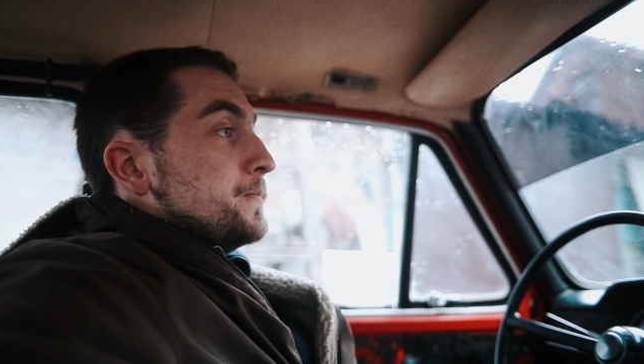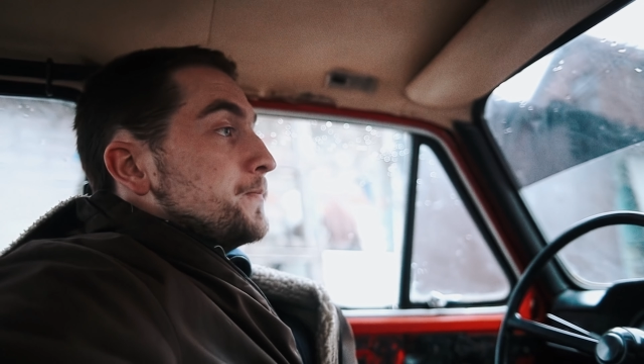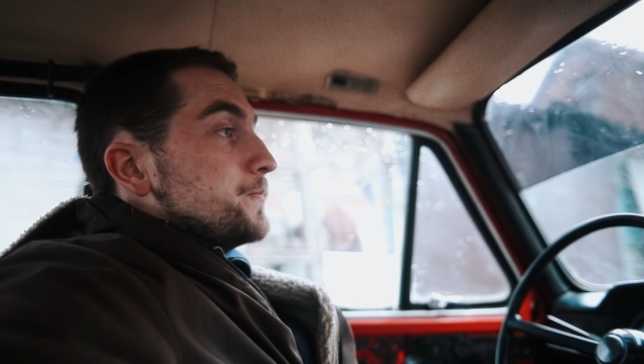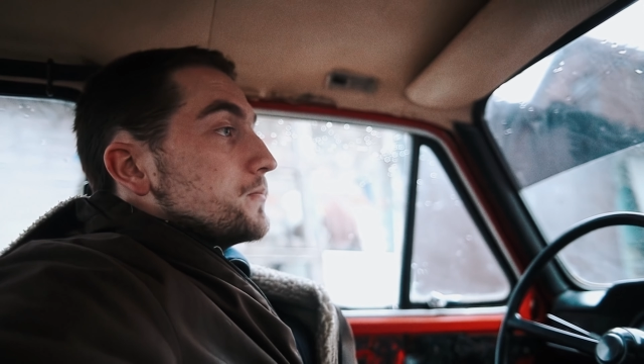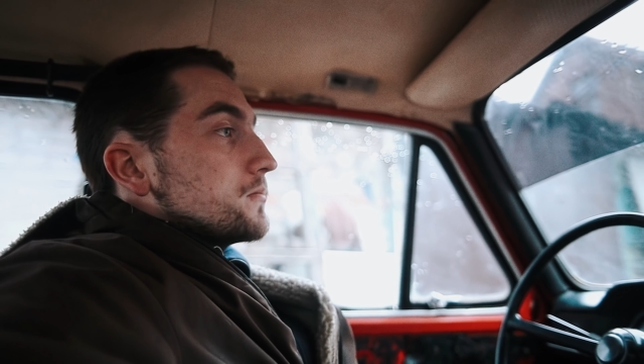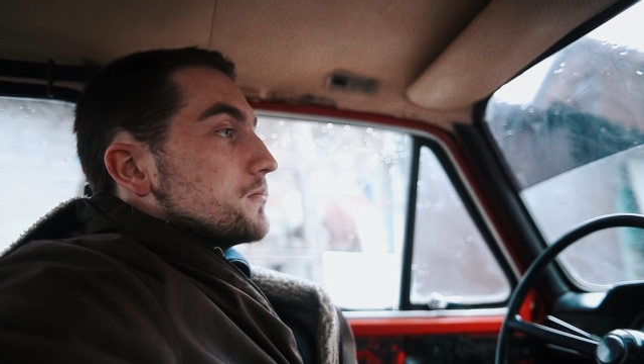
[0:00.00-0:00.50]

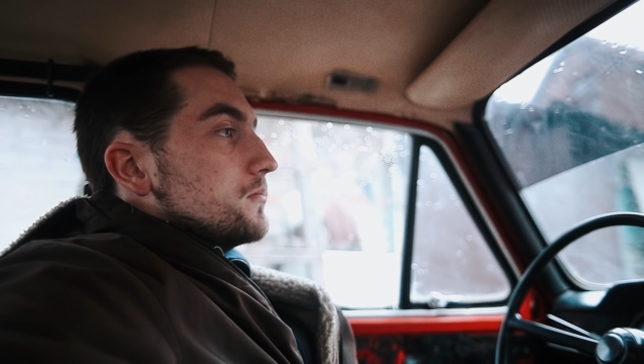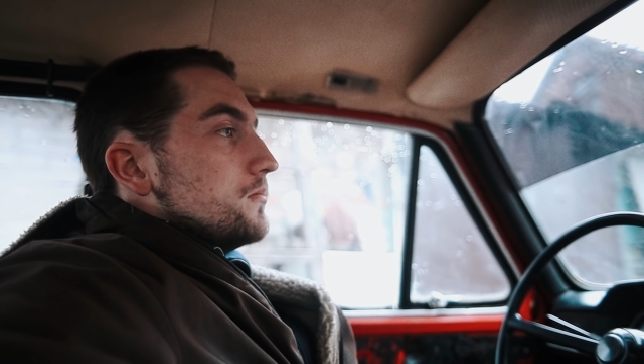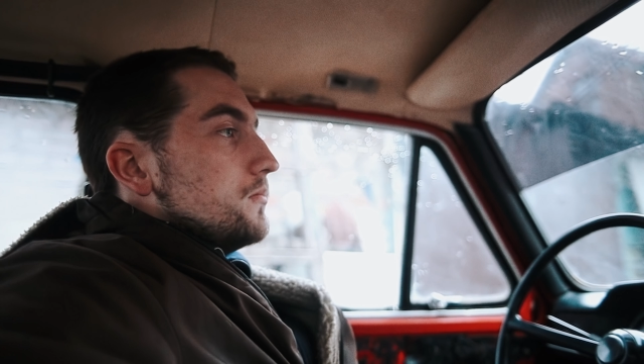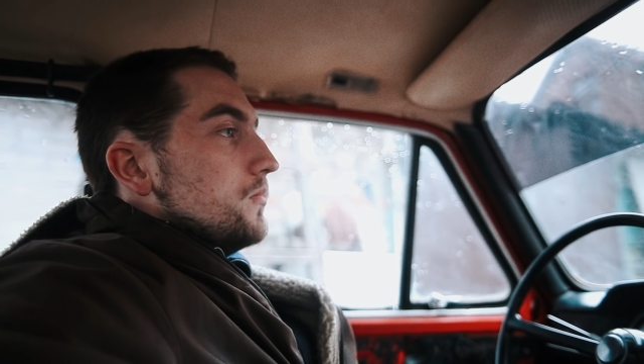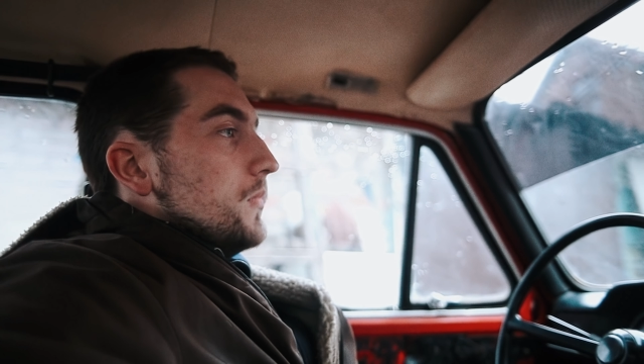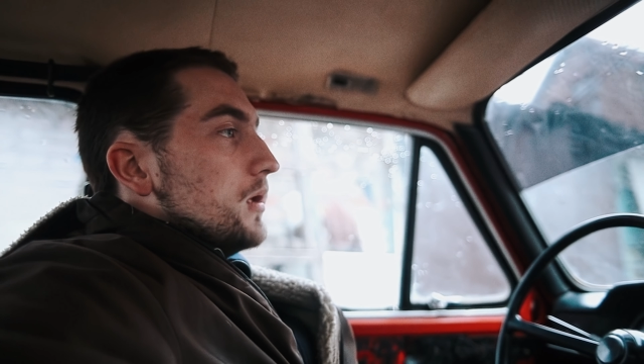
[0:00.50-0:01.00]
but
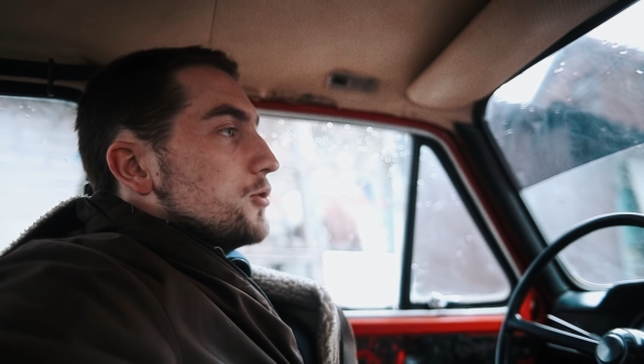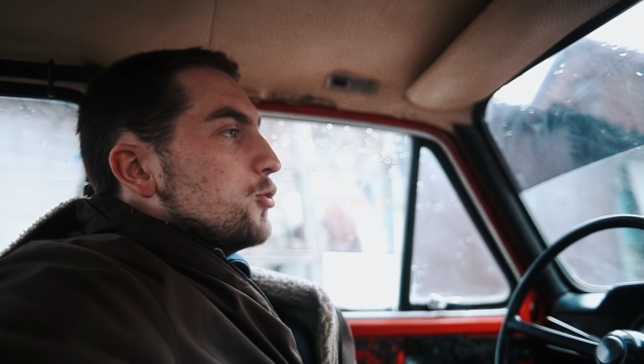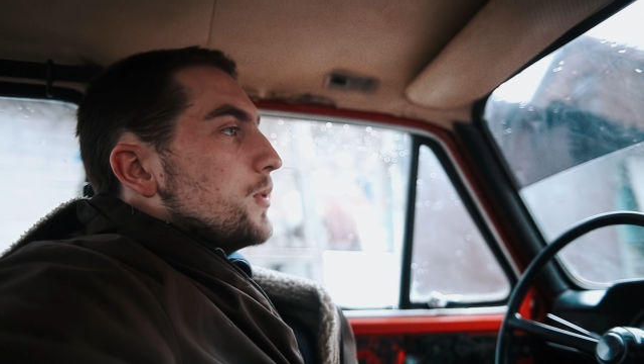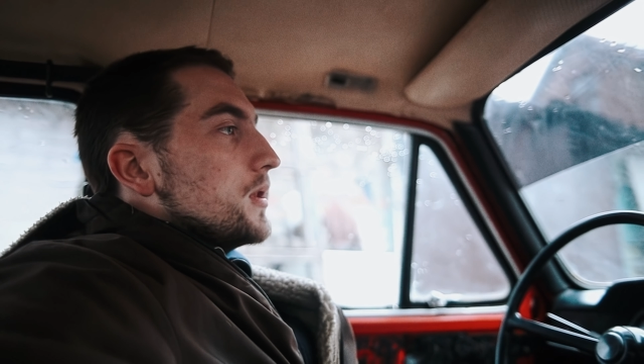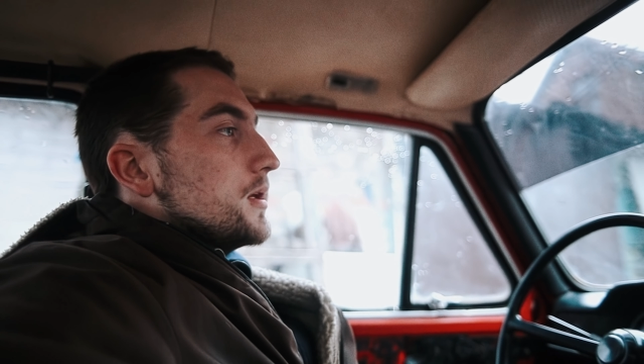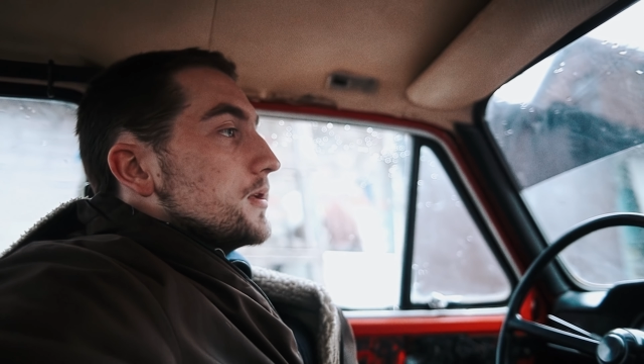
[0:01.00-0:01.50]
it's too
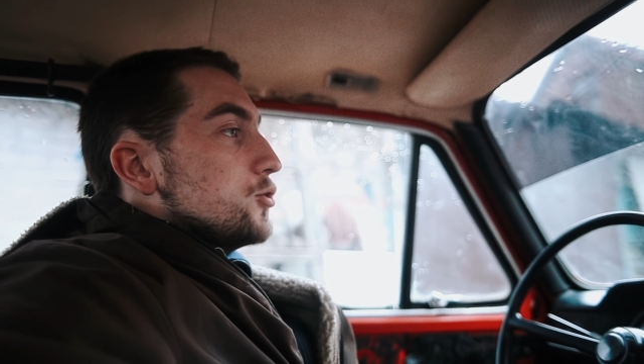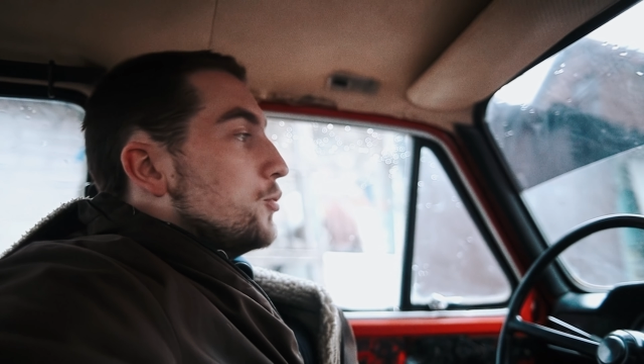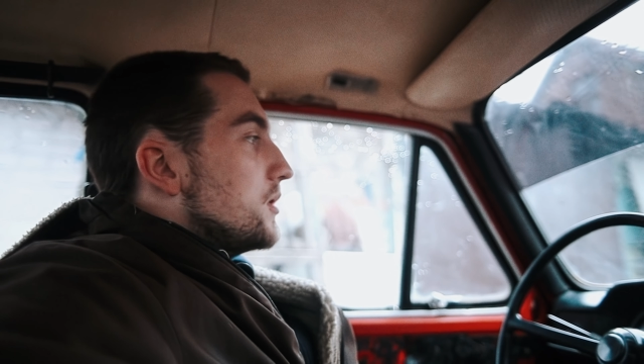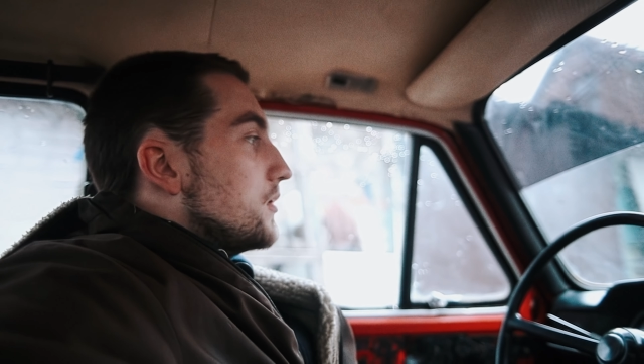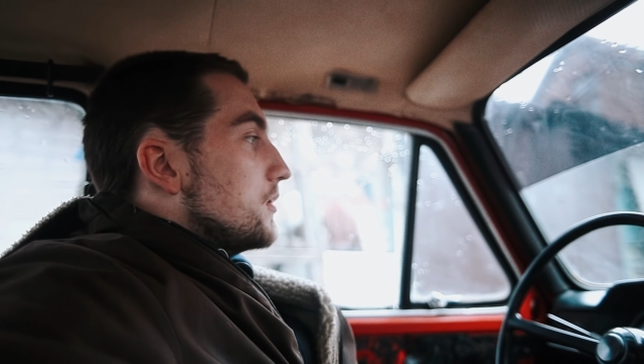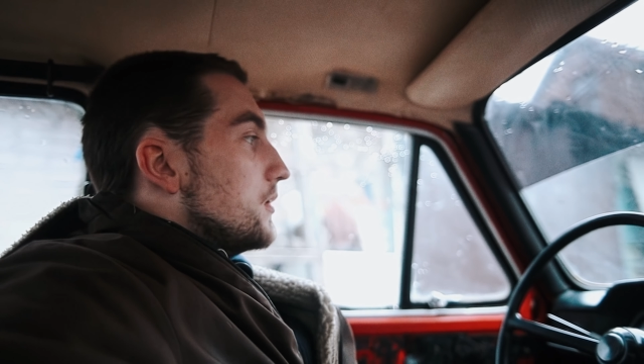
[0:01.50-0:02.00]

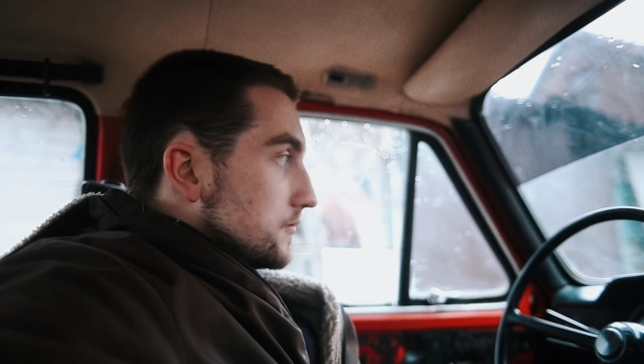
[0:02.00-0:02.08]
simple.